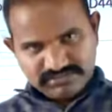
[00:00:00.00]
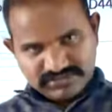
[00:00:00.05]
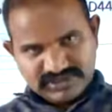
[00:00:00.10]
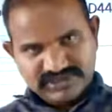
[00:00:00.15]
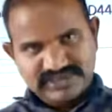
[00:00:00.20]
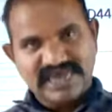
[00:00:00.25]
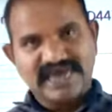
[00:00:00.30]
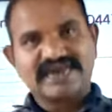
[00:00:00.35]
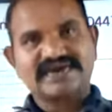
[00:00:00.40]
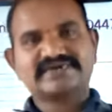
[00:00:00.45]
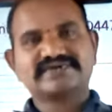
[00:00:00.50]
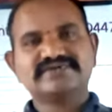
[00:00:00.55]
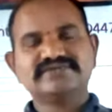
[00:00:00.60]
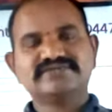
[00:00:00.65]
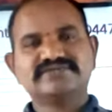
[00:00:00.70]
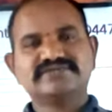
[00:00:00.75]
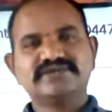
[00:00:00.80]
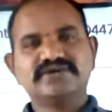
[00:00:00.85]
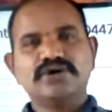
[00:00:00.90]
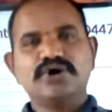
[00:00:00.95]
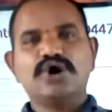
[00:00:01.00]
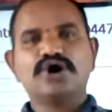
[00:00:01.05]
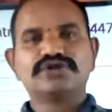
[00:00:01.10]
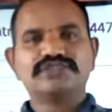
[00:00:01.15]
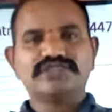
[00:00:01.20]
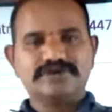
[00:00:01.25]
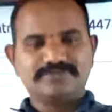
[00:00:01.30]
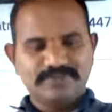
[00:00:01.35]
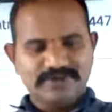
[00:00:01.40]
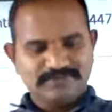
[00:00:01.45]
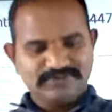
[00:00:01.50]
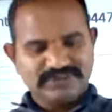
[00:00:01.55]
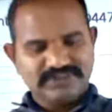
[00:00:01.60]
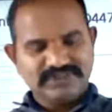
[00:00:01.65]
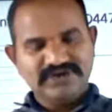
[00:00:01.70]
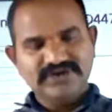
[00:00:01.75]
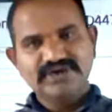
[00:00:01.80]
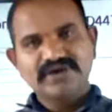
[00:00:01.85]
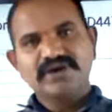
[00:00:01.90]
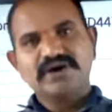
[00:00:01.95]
characters, or that may be the